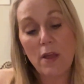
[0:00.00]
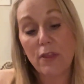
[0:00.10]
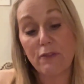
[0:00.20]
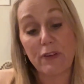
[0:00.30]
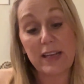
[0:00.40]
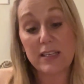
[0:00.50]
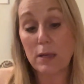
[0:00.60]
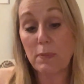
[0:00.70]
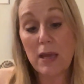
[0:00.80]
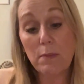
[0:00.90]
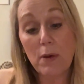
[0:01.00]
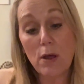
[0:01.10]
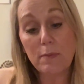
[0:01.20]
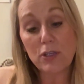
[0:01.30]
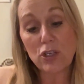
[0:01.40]
The frantic pinball
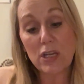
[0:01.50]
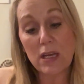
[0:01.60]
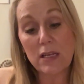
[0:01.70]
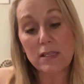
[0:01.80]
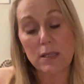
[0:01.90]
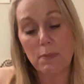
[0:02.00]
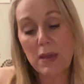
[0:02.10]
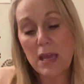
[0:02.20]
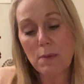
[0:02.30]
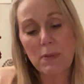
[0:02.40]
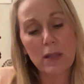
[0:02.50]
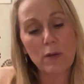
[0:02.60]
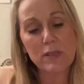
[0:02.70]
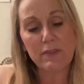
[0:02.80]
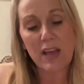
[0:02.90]
machines, the pink
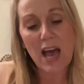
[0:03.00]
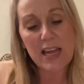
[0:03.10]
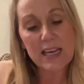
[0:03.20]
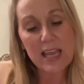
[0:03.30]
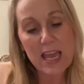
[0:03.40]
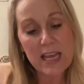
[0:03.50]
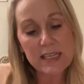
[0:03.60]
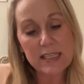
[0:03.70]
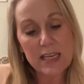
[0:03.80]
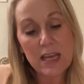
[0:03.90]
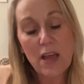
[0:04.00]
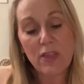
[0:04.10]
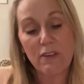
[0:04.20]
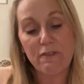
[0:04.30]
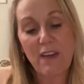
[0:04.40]
billows of cotton candy,
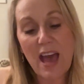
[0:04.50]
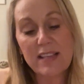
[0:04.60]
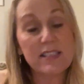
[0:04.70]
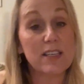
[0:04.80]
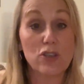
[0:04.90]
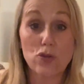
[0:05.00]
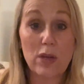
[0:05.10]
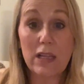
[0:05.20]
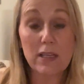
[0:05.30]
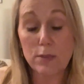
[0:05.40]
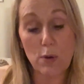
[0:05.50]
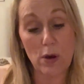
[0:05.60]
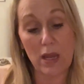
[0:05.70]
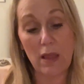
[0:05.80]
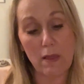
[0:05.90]
the vast and treeless
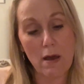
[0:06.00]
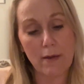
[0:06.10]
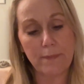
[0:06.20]
parking lot.